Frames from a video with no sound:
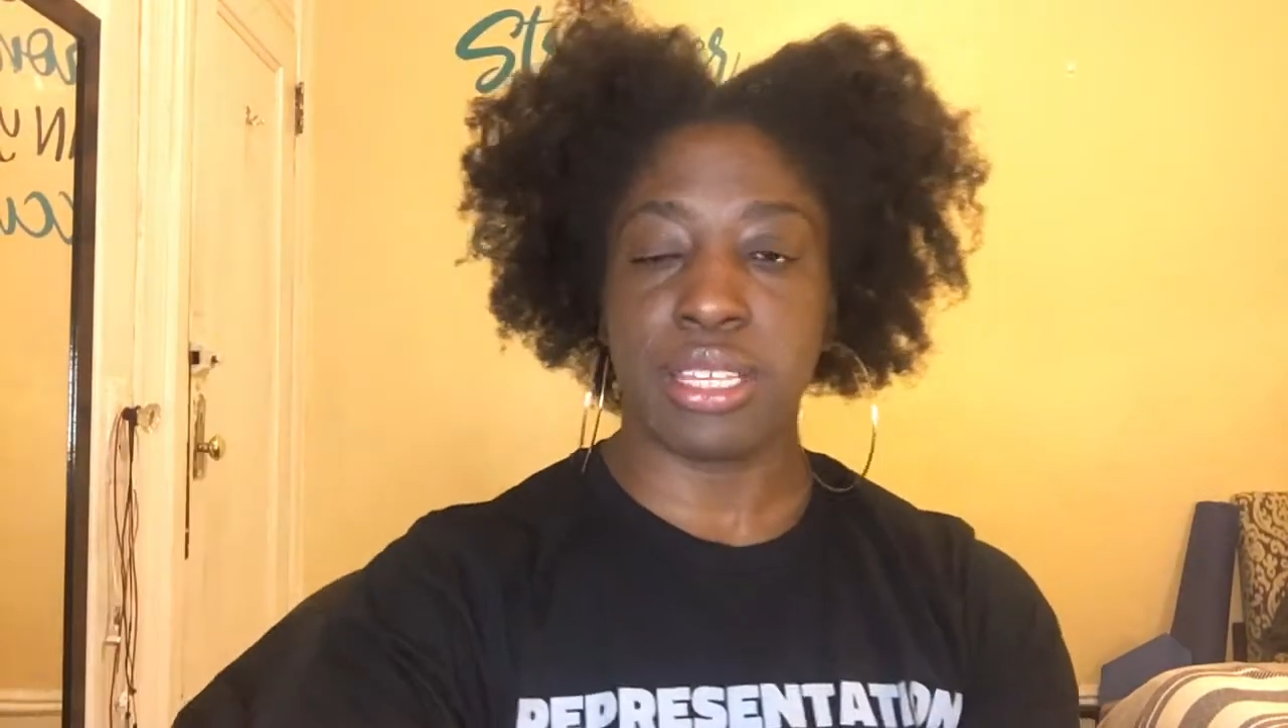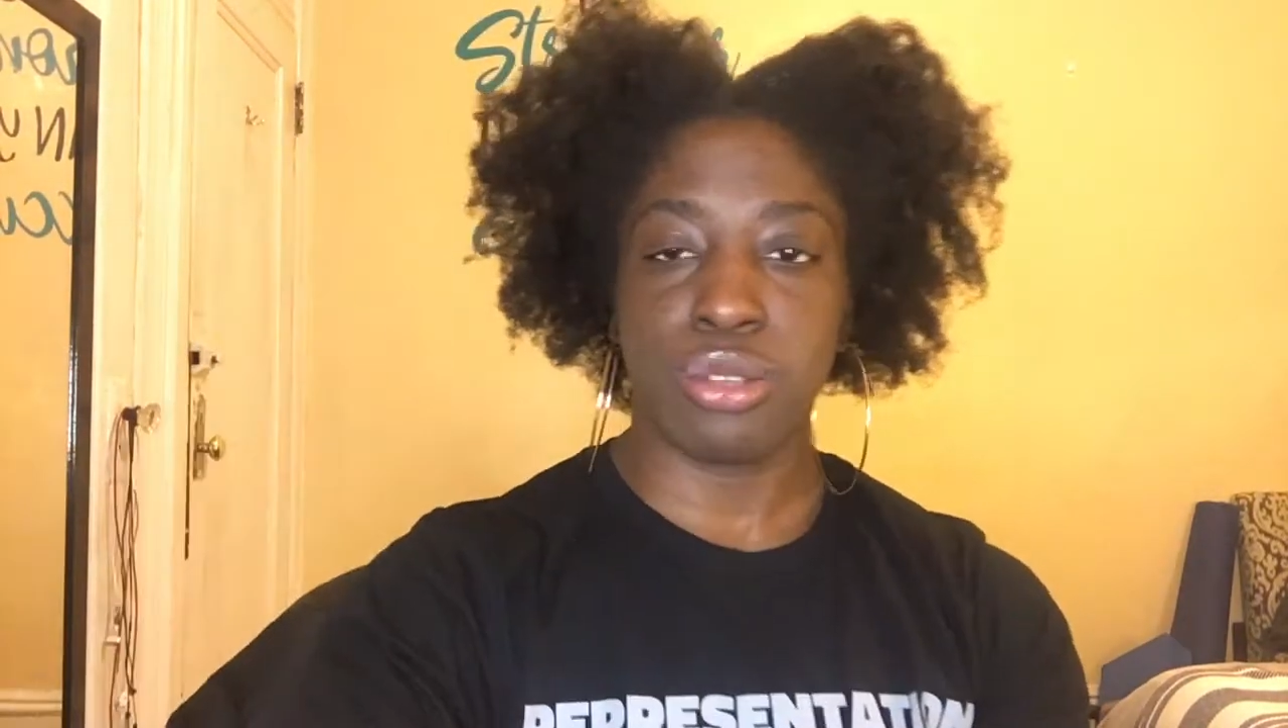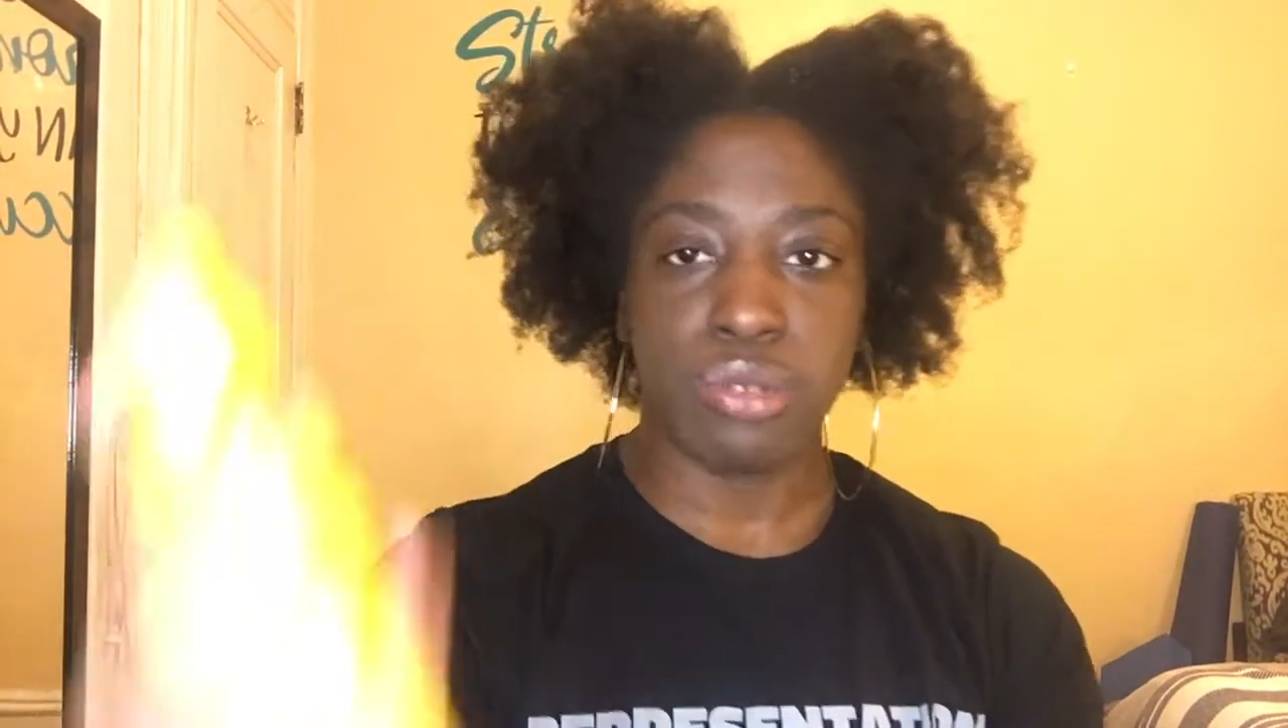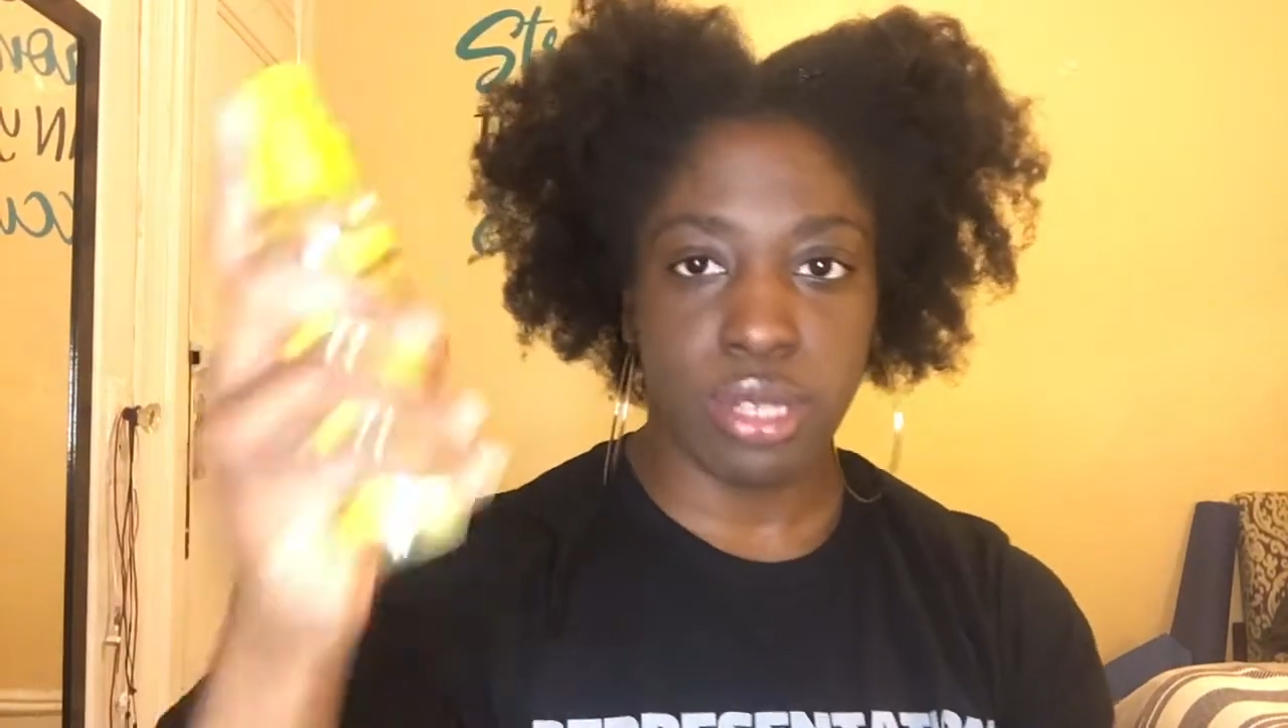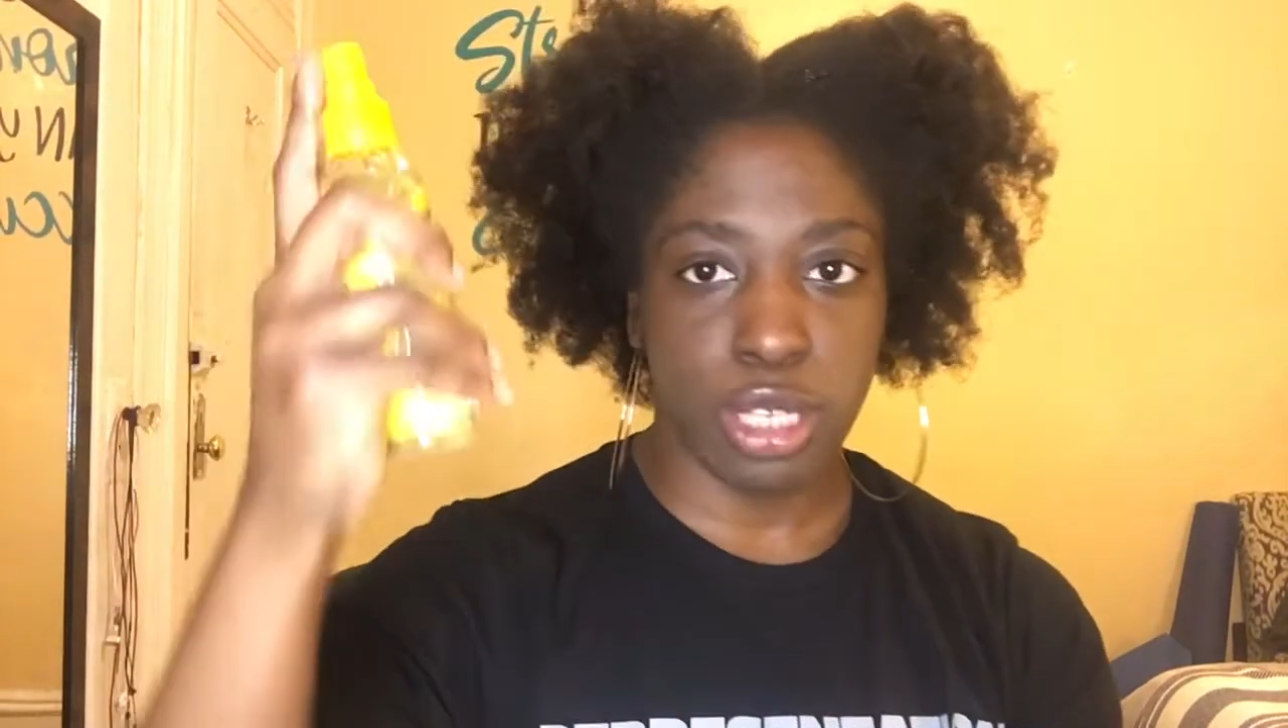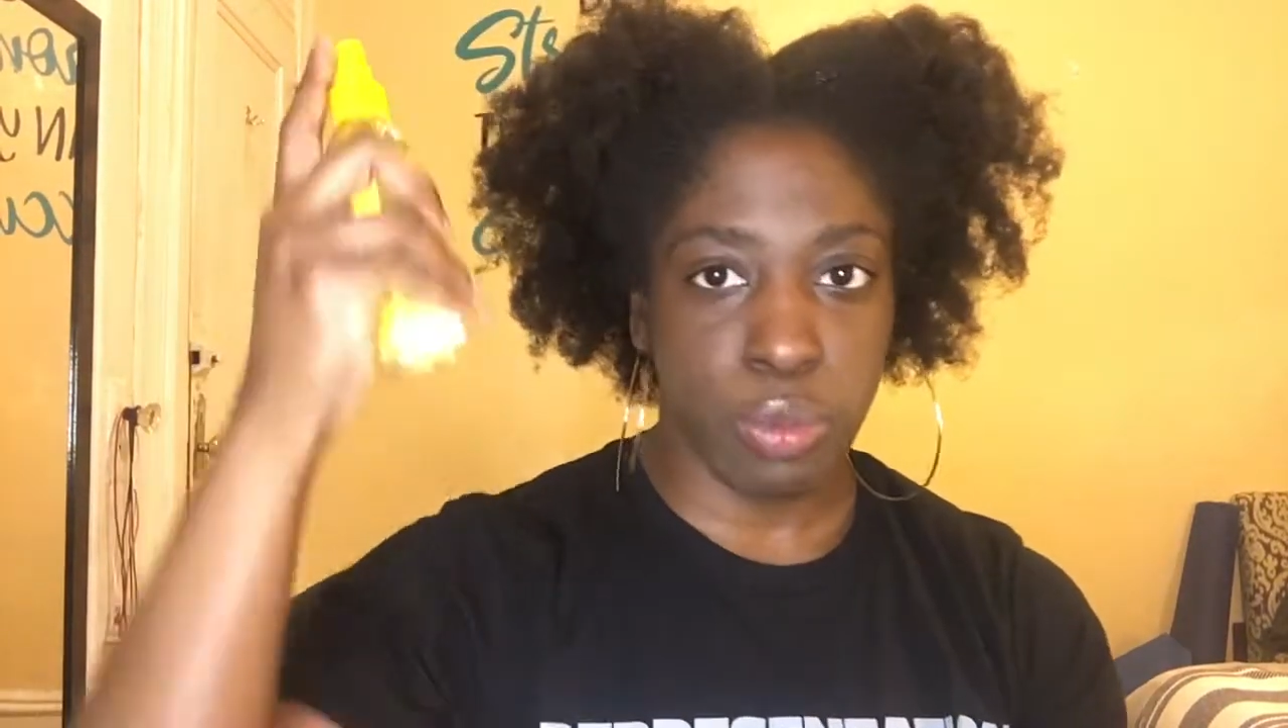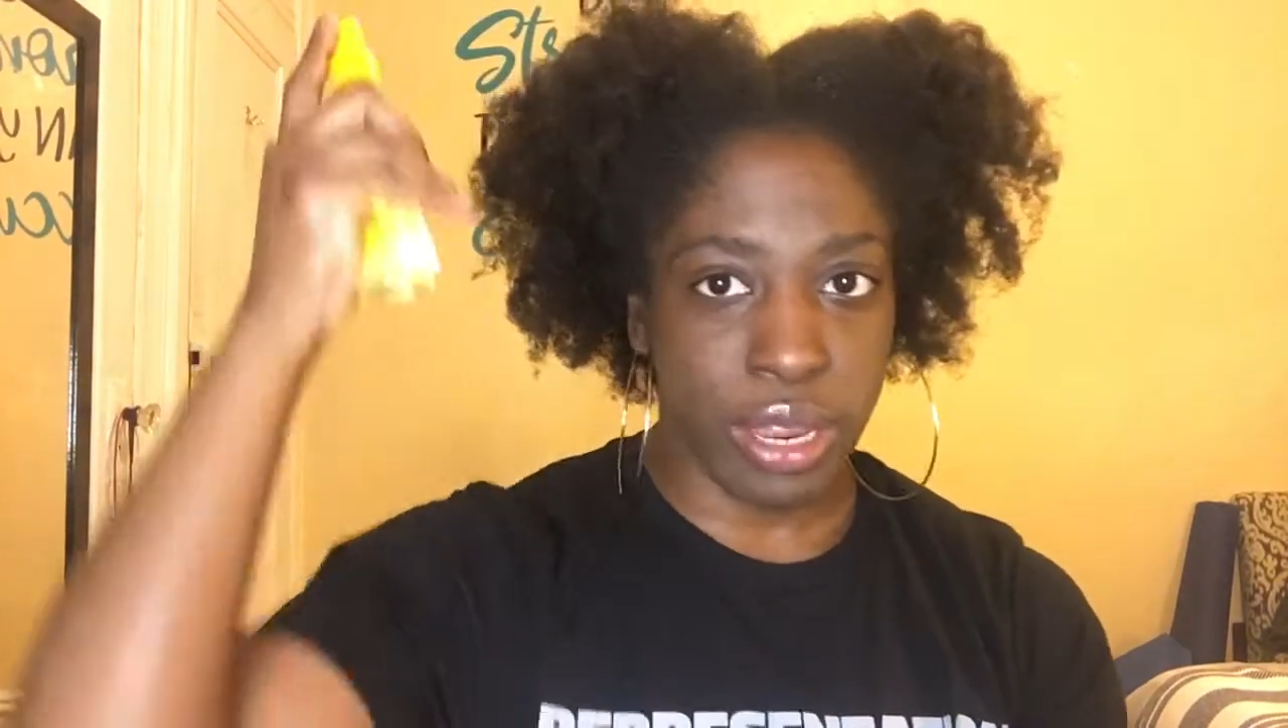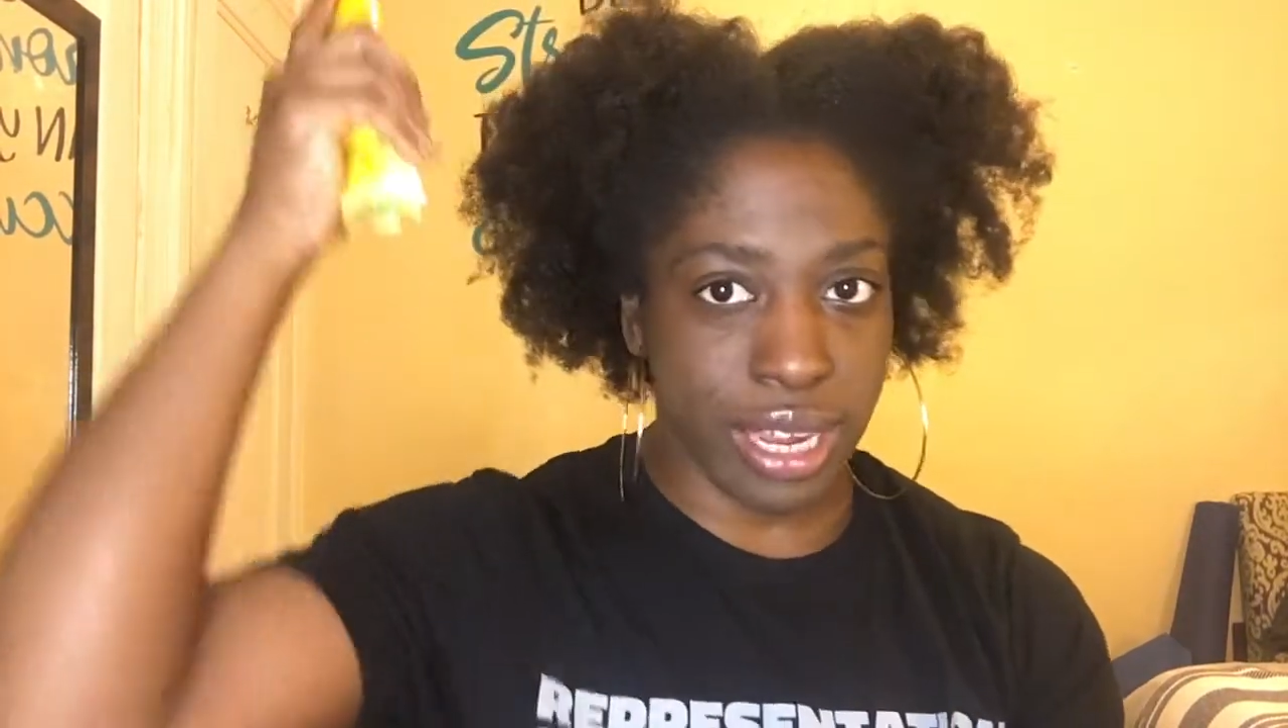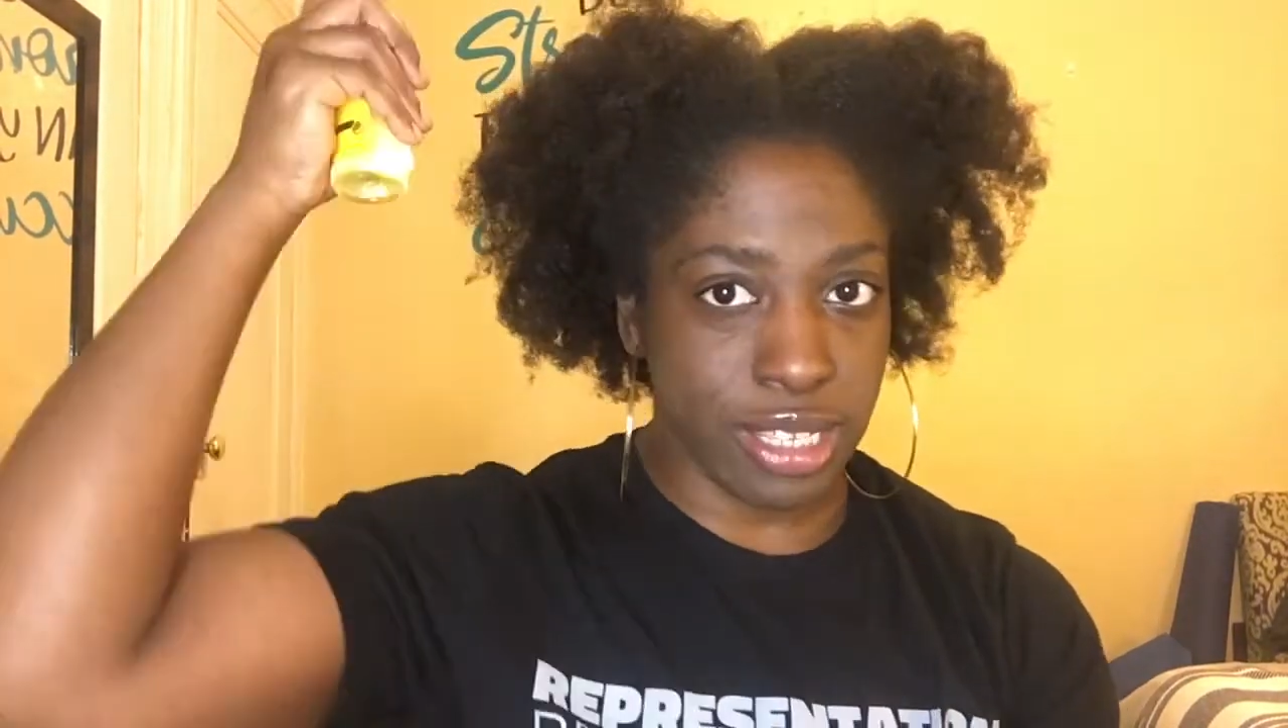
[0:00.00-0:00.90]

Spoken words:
use this spray and I